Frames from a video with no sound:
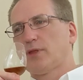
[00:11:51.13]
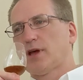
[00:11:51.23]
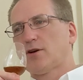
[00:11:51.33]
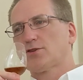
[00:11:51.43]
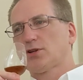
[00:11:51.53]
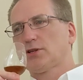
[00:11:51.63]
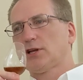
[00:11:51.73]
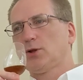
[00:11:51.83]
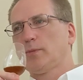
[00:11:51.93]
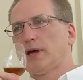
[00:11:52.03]
There's a
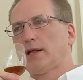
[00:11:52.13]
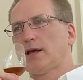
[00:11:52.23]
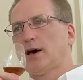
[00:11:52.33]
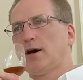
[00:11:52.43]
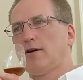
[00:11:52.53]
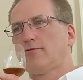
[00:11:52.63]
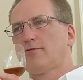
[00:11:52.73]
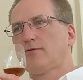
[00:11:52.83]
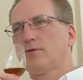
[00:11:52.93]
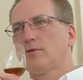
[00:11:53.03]
little bit
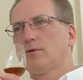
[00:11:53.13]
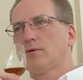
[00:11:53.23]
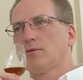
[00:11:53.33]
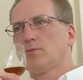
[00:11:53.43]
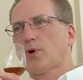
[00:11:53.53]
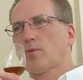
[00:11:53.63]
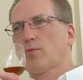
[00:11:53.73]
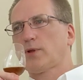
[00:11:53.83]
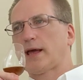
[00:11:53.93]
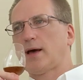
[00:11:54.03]
of
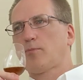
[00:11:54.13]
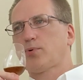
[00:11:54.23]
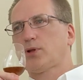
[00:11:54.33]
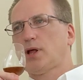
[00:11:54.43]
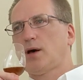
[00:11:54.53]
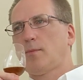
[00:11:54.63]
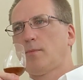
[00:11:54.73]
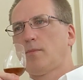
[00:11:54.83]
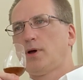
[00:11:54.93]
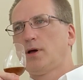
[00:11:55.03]
probably a
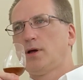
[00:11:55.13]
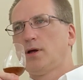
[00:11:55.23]
plum